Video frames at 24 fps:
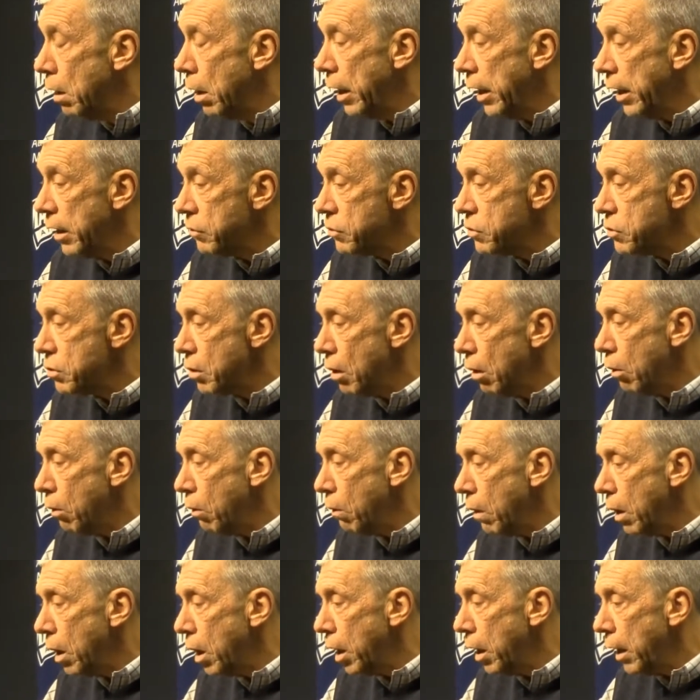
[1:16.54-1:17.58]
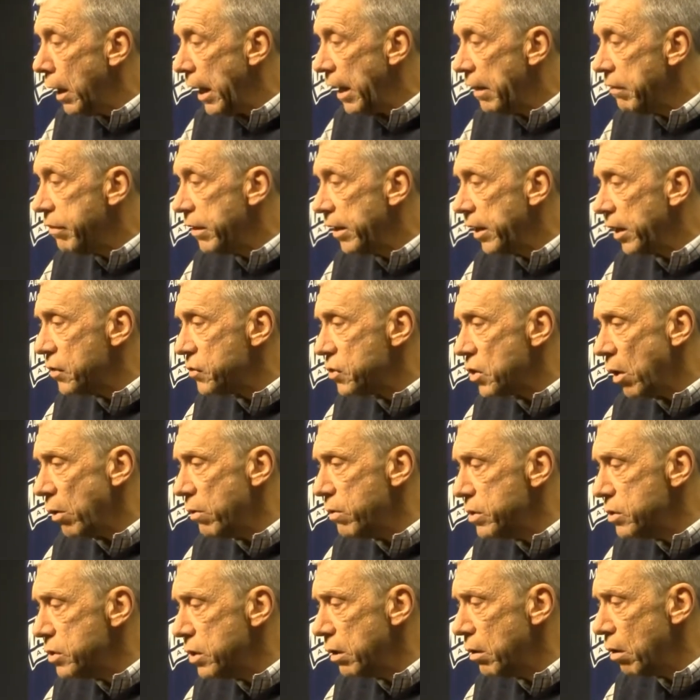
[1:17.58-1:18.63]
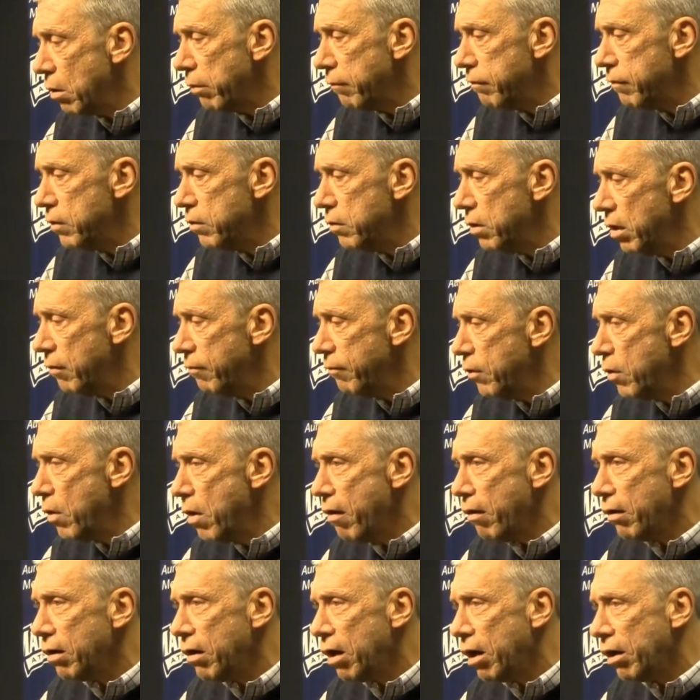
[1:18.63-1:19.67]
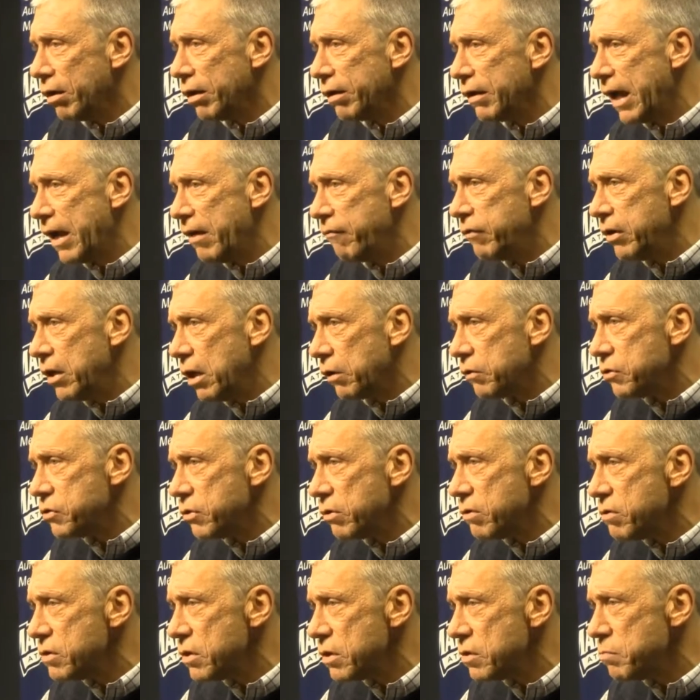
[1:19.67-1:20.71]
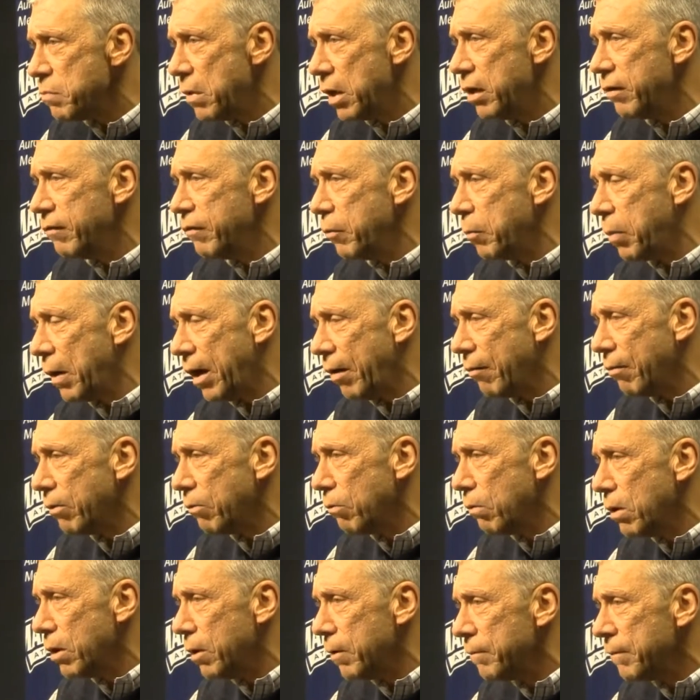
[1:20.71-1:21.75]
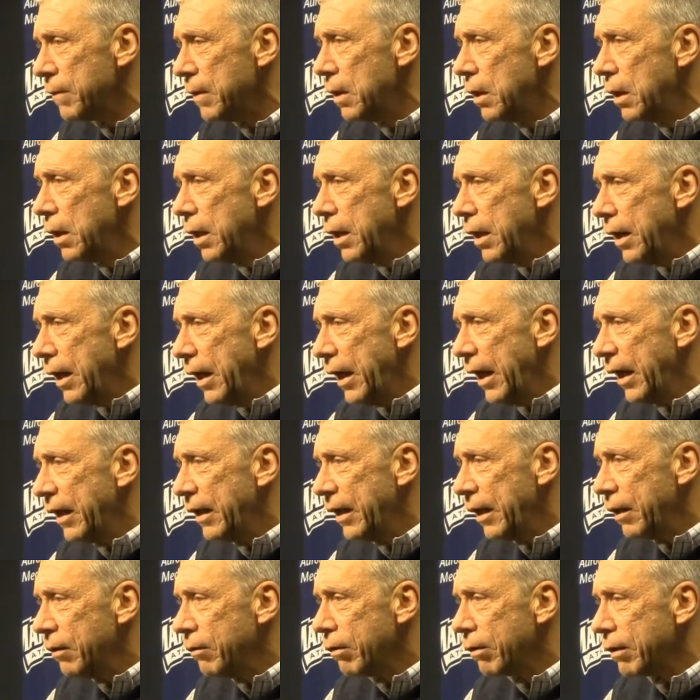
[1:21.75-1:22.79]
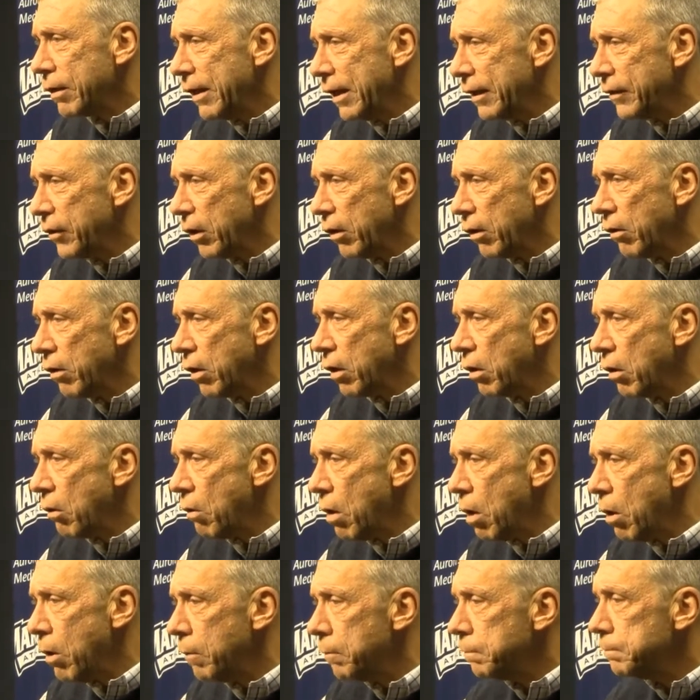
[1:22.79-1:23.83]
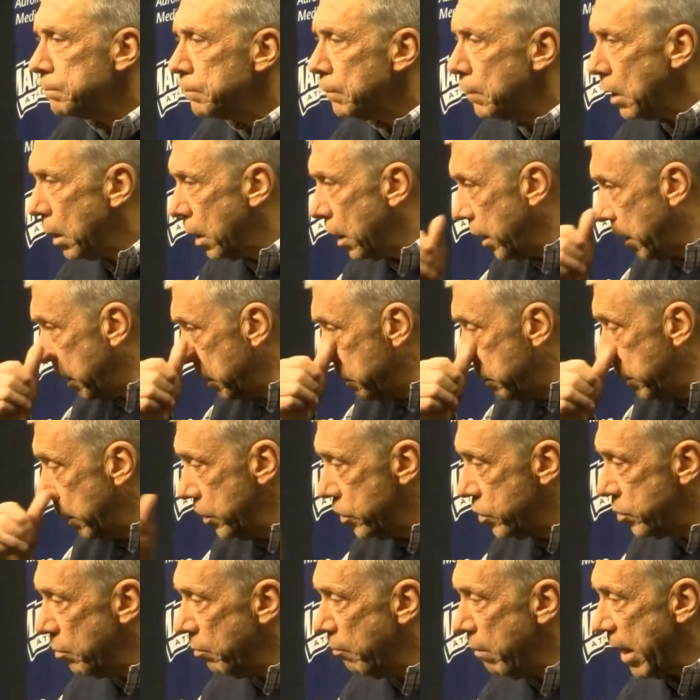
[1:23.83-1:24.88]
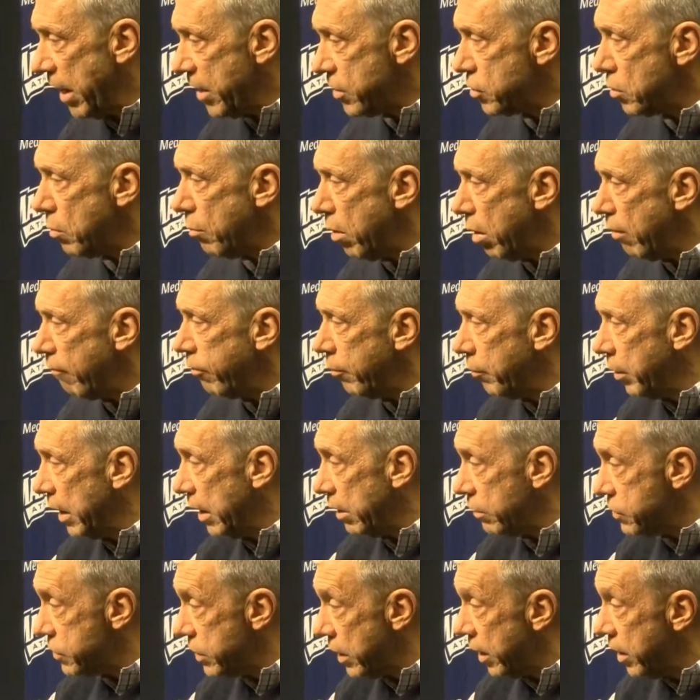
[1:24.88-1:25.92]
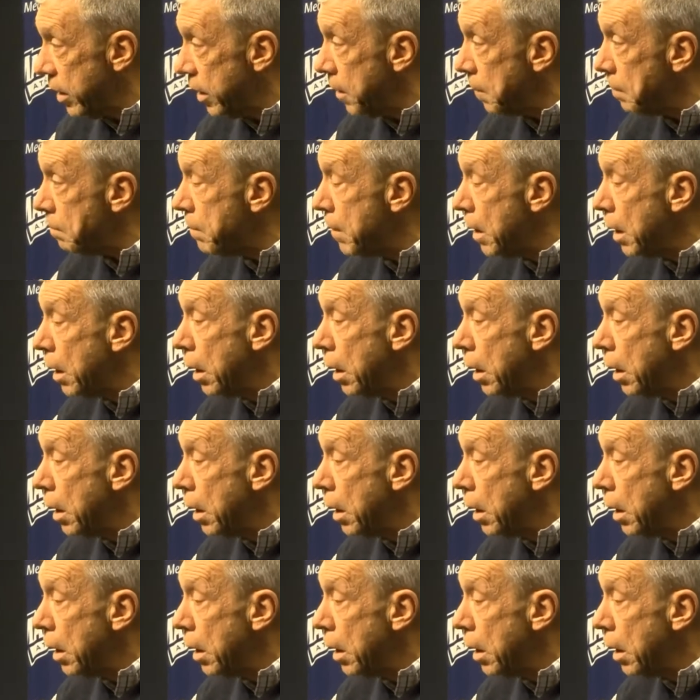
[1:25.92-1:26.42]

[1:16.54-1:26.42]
And so I think it's always, you know, if you all have youngsters, as many of you probably will, and they look like they're going to grow, teach them basketball from the outside in.